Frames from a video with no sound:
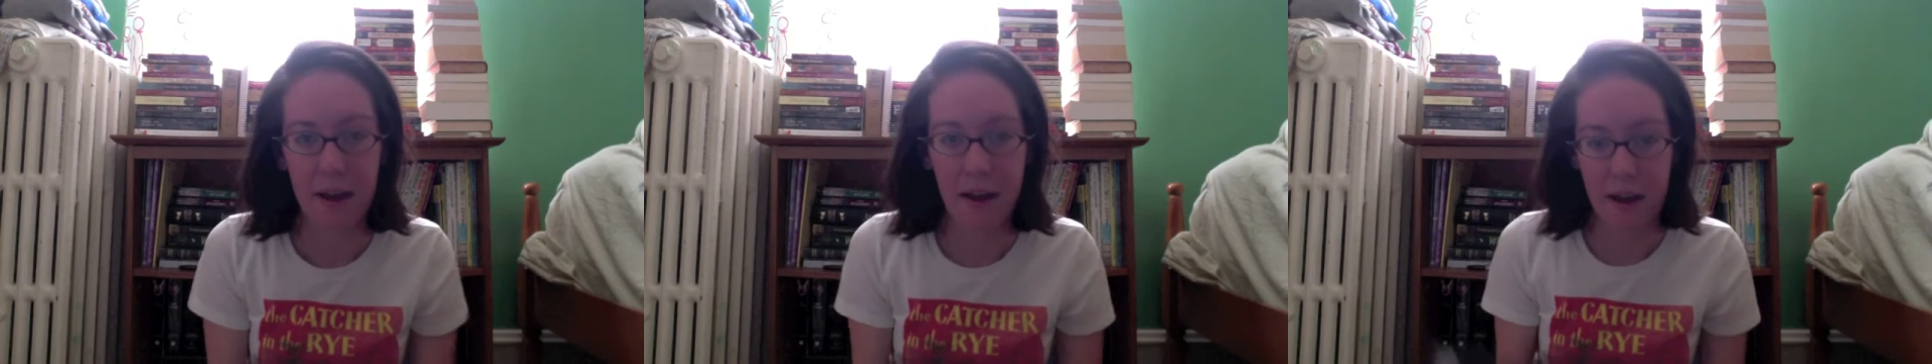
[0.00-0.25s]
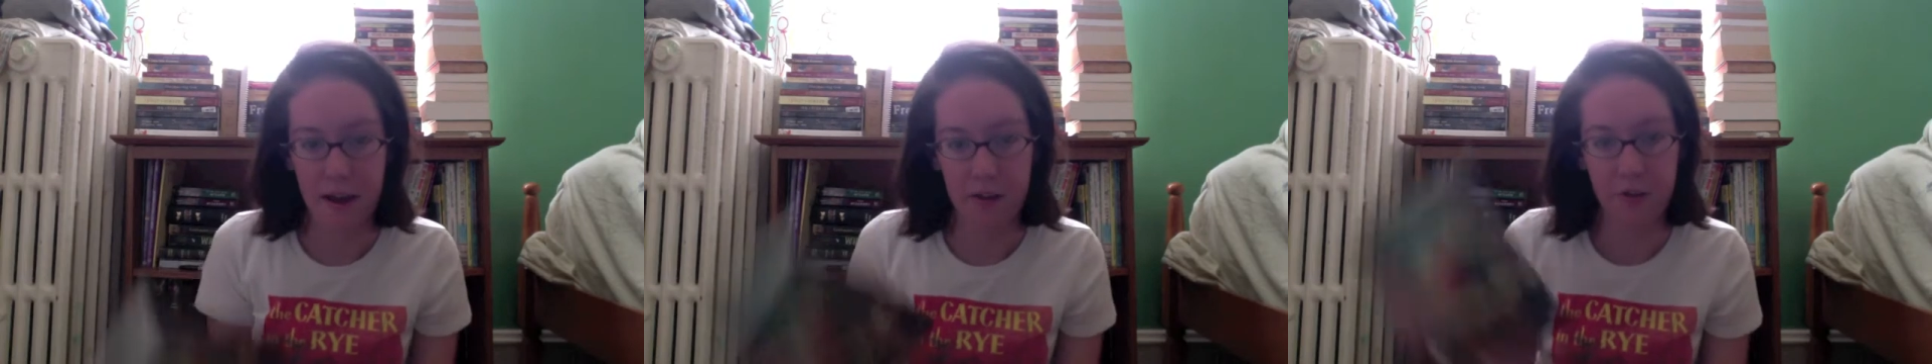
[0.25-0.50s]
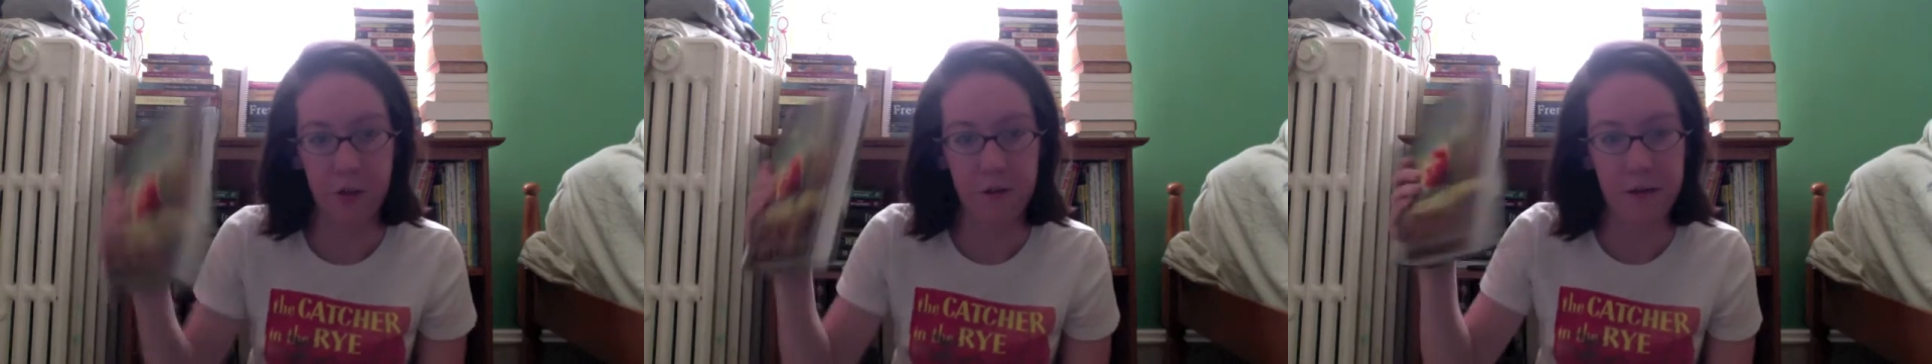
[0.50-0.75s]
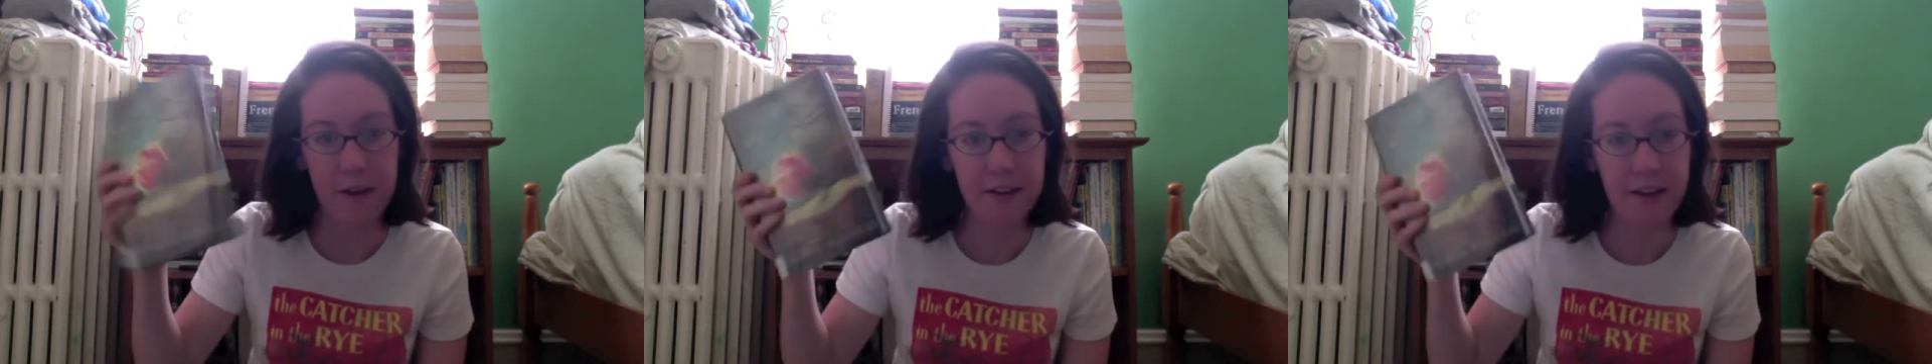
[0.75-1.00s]
and so
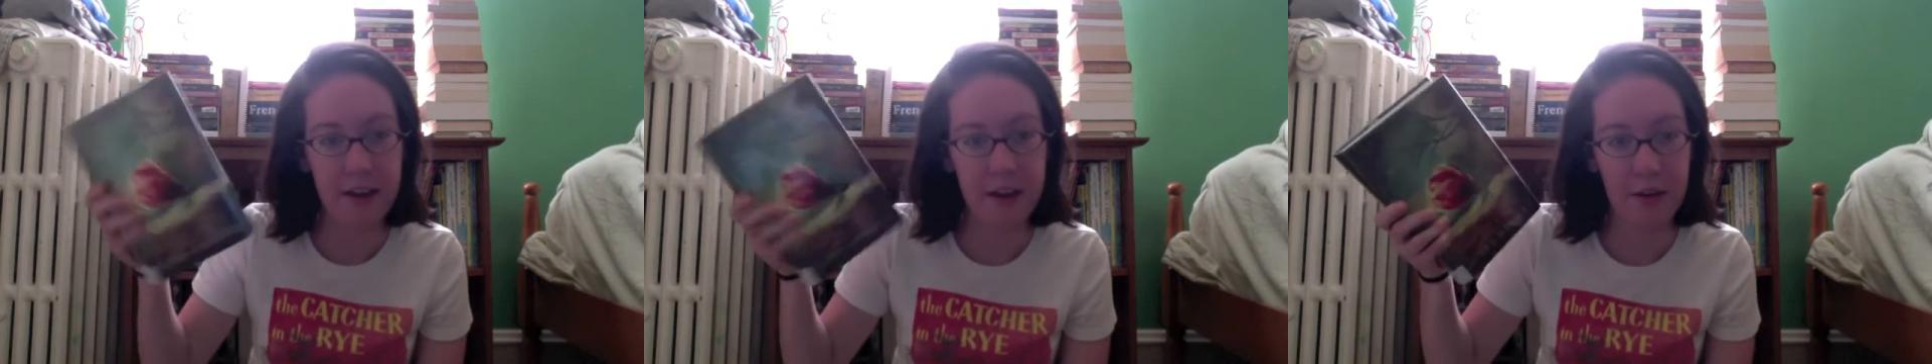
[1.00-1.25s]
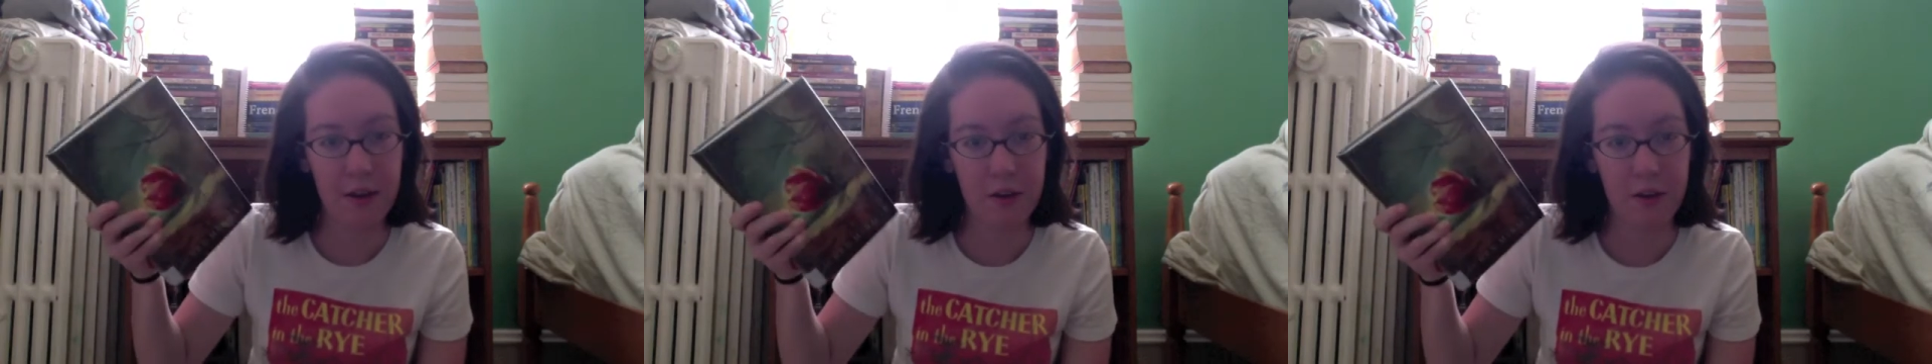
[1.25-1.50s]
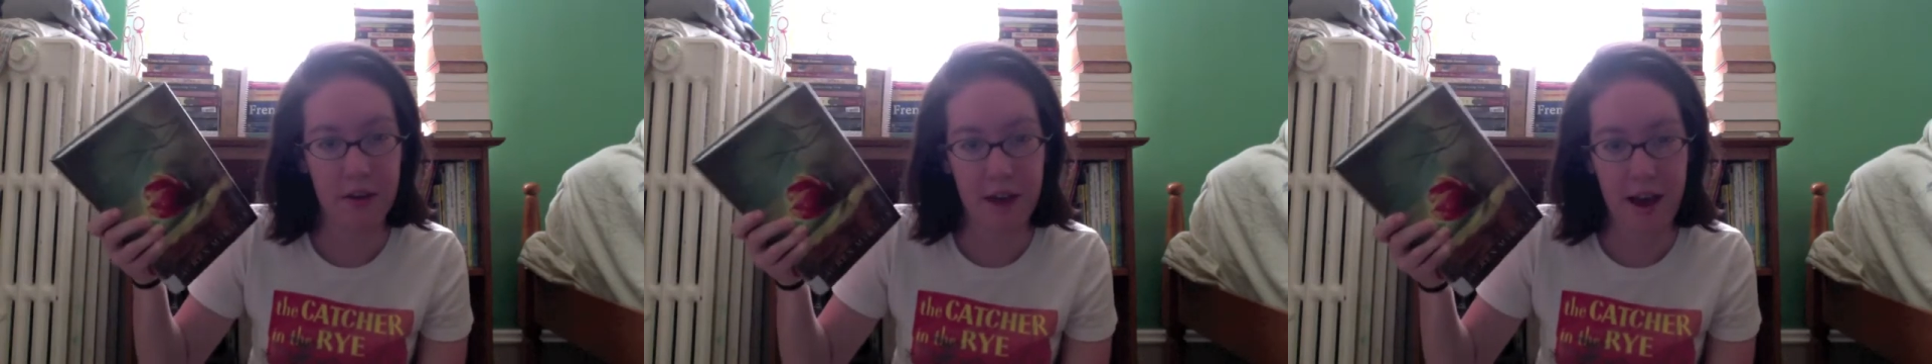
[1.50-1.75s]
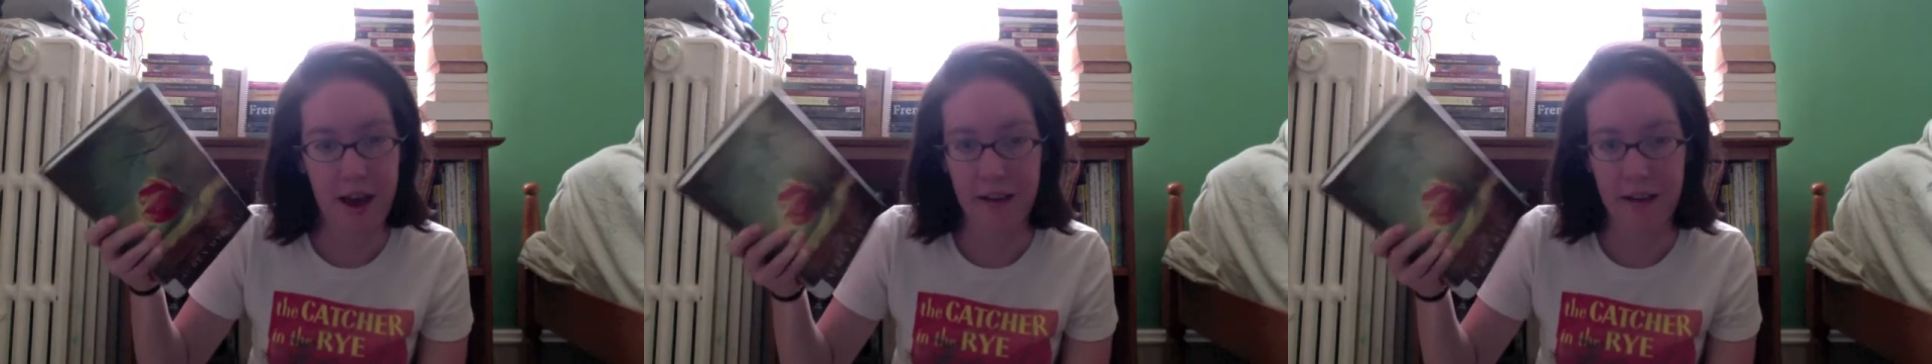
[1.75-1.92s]
finally getting around to that.